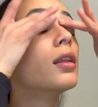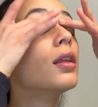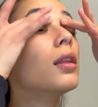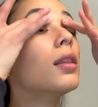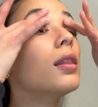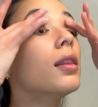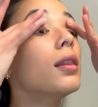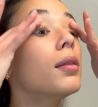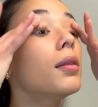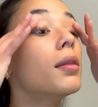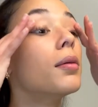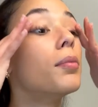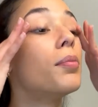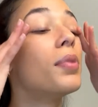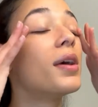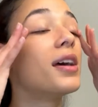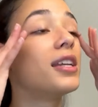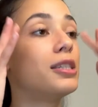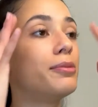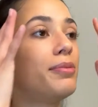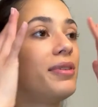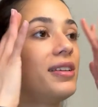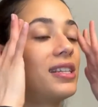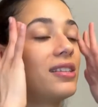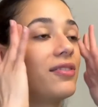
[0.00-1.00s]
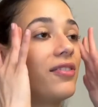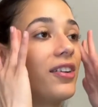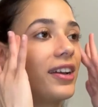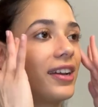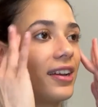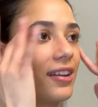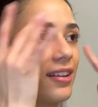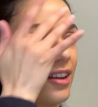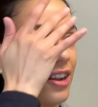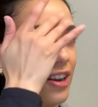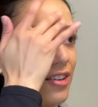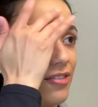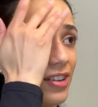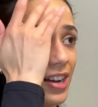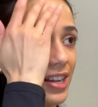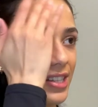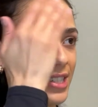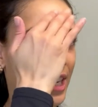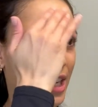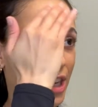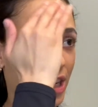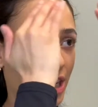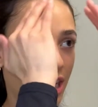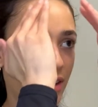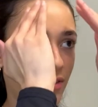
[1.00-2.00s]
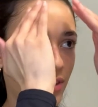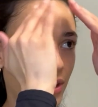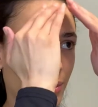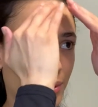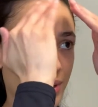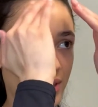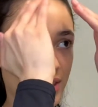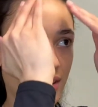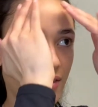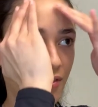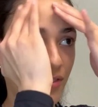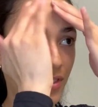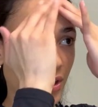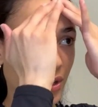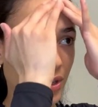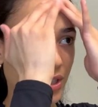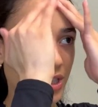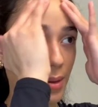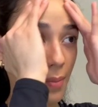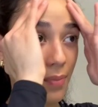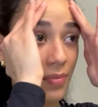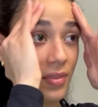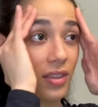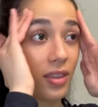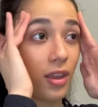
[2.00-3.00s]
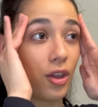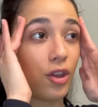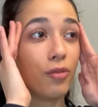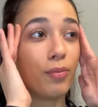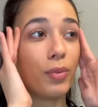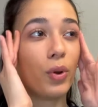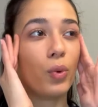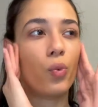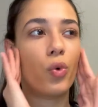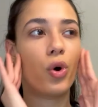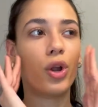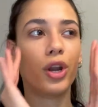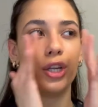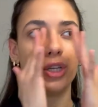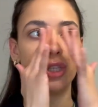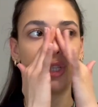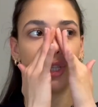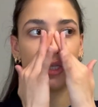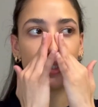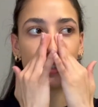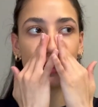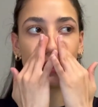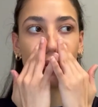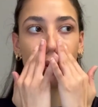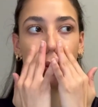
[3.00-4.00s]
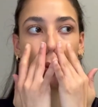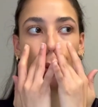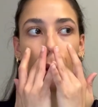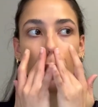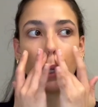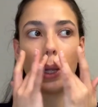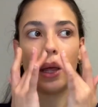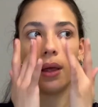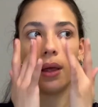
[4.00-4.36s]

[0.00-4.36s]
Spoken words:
the best piece of advice I could give you is if there's something that you've been wanting to do,